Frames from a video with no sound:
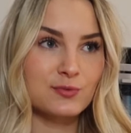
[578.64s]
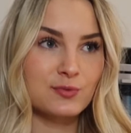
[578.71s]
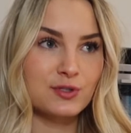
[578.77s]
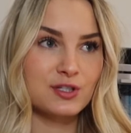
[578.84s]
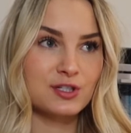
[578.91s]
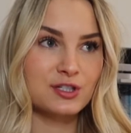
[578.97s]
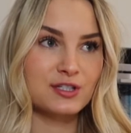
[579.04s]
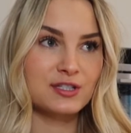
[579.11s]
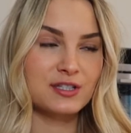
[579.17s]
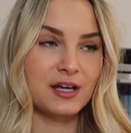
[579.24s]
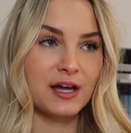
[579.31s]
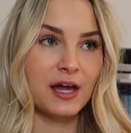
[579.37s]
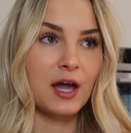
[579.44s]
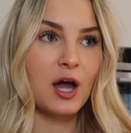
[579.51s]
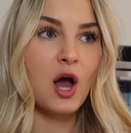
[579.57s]
was just
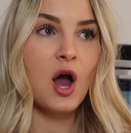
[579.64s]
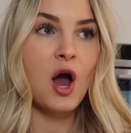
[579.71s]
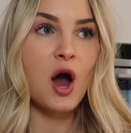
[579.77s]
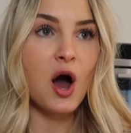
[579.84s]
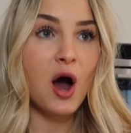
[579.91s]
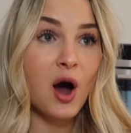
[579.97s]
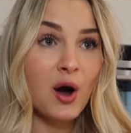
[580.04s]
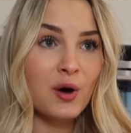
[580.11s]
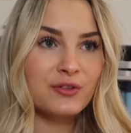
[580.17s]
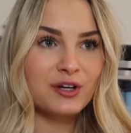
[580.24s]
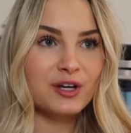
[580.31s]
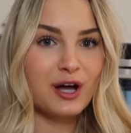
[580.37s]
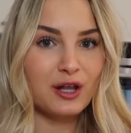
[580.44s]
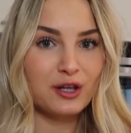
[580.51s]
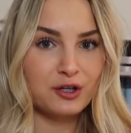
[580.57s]
like, oh, the
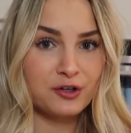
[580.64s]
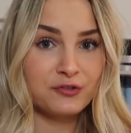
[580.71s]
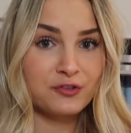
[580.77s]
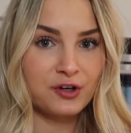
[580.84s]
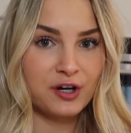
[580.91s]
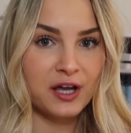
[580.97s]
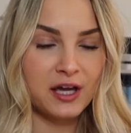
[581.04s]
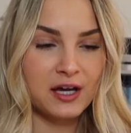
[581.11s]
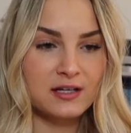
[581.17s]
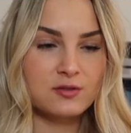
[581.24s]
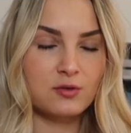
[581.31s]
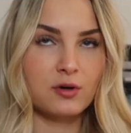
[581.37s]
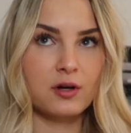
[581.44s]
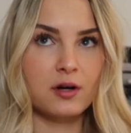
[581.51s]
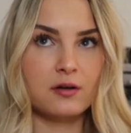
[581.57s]
color of your hands,
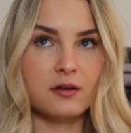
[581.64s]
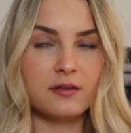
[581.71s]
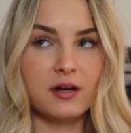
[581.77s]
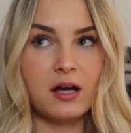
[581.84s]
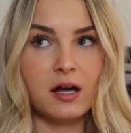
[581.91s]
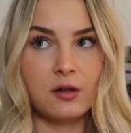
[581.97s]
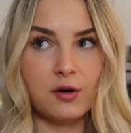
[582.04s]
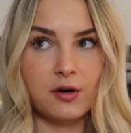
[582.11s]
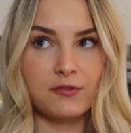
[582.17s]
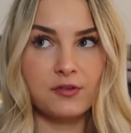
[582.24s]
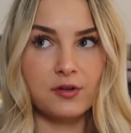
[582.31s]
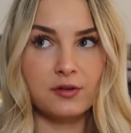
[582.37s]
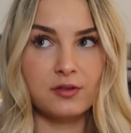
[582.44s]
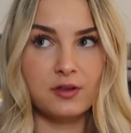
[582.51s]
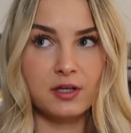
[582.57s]
or the color
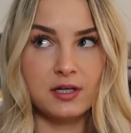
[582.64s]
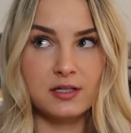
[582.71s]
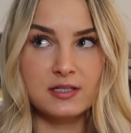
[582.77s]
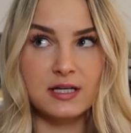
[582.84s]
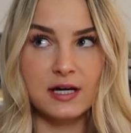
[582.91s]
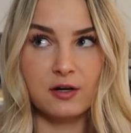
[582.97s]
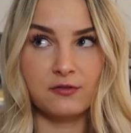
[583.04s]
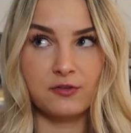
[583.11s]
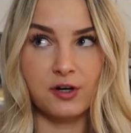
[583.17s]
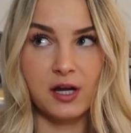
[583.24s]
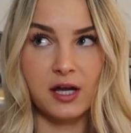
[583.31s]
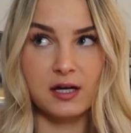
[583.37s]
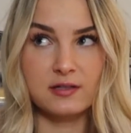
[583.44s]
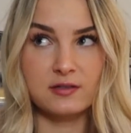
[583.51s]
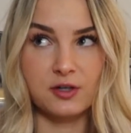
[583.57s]
of the inside of your
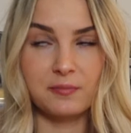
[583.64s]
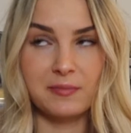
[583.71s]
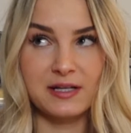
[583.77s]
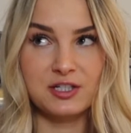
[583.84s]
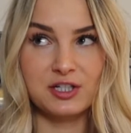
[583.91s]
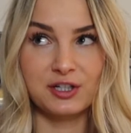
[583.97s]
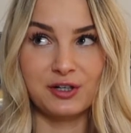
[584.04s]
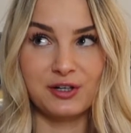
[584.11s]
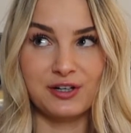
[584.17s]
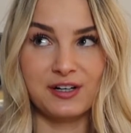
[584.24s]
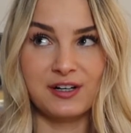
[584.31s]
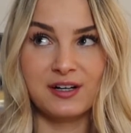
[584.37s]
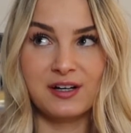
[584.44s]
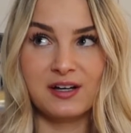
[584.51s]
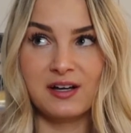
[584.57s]
hands are matching your
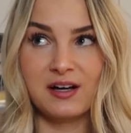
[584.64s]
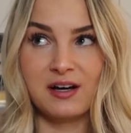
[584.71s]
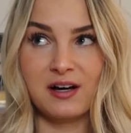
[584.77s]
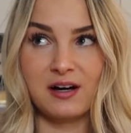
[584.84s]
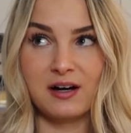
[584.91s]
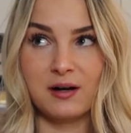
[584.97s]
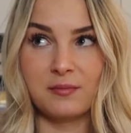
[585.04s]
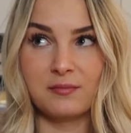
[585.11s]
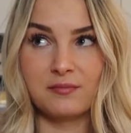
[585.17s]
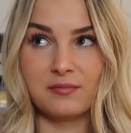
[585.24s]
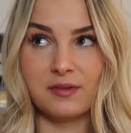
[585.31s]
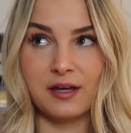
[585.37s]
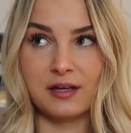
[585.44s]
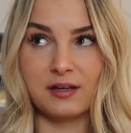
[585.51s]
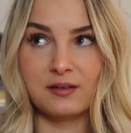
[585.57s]

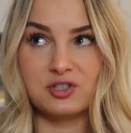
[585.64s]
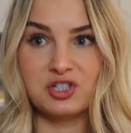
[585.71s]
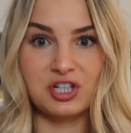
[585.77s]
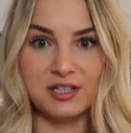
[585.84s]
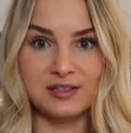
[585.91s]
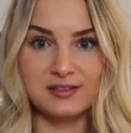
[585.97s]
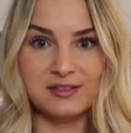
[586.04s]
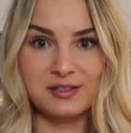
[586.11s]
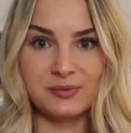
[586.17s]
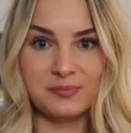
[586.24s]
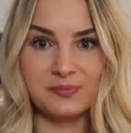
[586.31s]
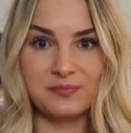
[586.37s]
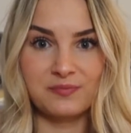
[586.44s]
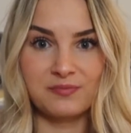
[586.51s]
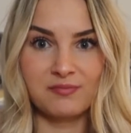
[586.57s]
like jeans.
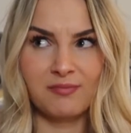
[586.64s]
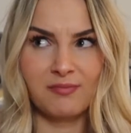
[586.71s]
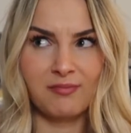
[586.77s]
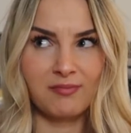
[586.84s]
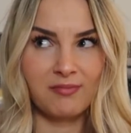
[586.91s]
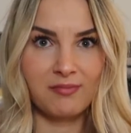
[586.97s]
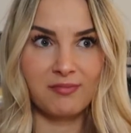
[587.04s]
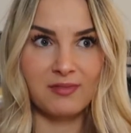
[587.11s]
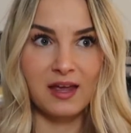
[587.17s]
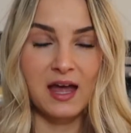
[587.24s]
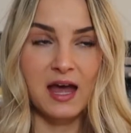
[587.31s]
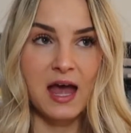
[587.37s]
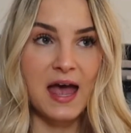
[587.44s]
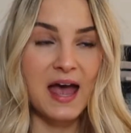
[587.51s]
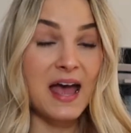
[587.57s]

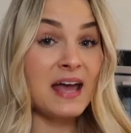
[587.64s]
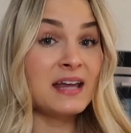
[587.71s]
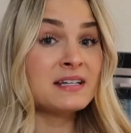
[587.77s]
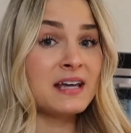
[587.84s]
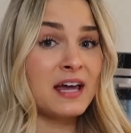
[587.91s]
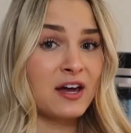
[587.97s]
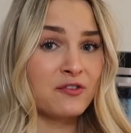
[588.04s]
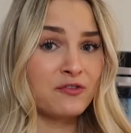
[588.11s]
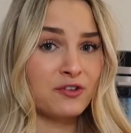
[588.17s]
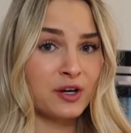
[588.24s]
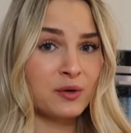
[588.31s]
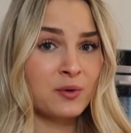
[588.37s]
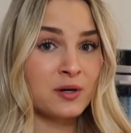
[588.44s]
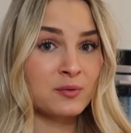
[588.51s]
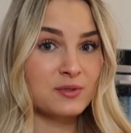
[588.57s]
And
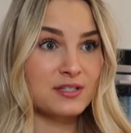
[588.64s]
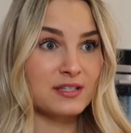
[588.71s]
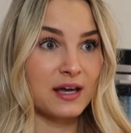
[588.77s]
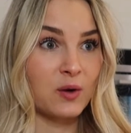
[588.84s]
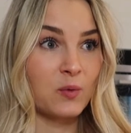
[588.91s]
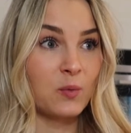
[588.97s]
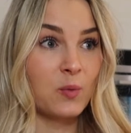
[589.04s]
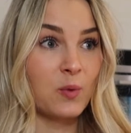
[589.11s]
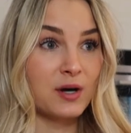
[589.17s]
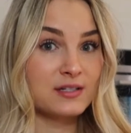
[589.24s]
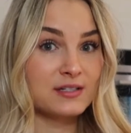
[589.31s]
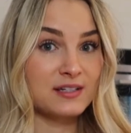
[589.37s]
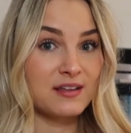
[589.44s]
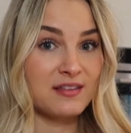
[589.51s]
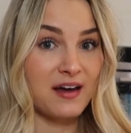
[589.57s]
everyone was like,
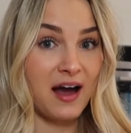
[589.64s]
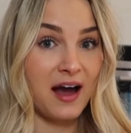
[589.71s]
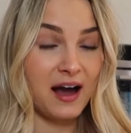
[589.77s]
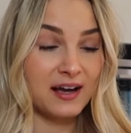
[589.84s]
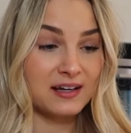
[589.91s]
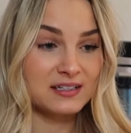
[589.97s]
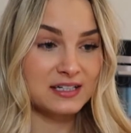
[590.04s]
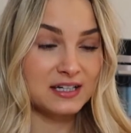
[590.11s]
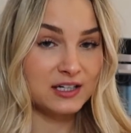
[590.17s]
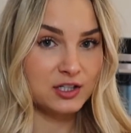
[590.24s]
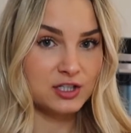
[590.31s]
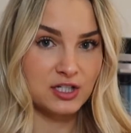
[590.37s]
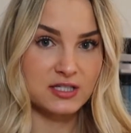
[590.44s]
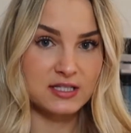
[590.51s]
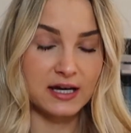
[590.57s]
what the heck did he
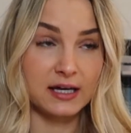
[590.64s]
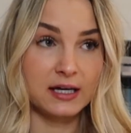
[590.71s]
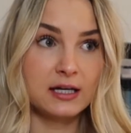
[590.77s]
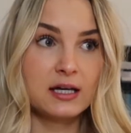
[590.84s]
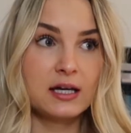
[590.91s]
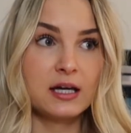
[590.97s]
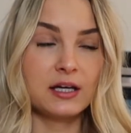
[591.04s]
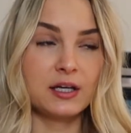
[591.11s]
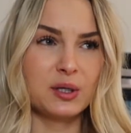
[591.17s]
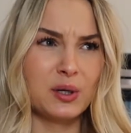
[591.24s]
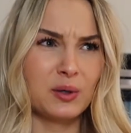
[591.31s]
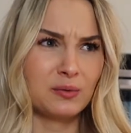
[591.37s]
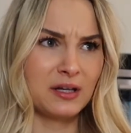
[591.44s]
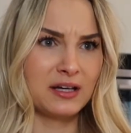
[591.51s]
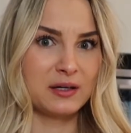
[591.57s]
just say? You know,
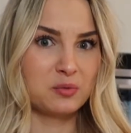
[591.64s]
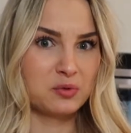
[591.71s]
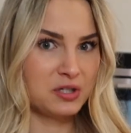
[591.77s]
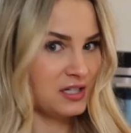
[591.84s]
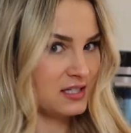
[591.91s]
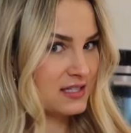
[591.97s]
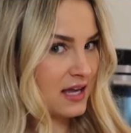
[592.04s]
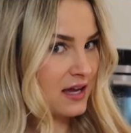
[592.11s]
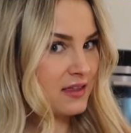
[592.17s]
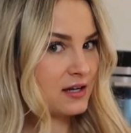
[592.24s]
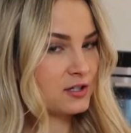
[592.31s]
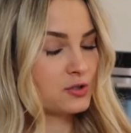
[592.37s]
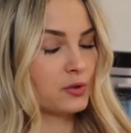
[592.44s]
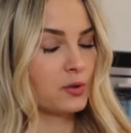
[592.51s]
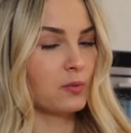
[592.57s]
like, would he say that
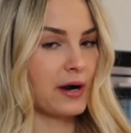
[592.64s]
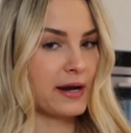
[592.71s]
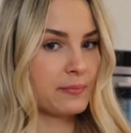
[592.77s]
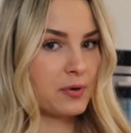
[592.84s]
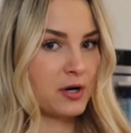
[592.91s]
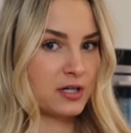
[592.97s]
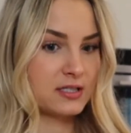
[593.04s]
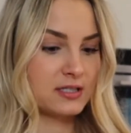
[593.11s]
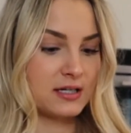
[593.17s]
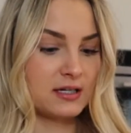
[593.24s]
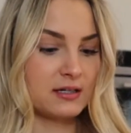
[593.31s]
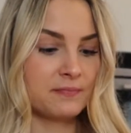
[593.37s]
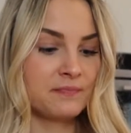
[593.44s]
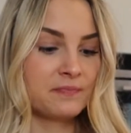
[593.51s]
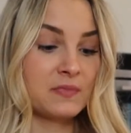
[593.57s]
to a white
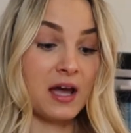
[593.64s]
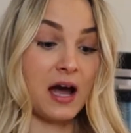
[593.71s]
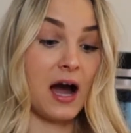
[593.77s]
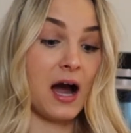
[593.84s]
person?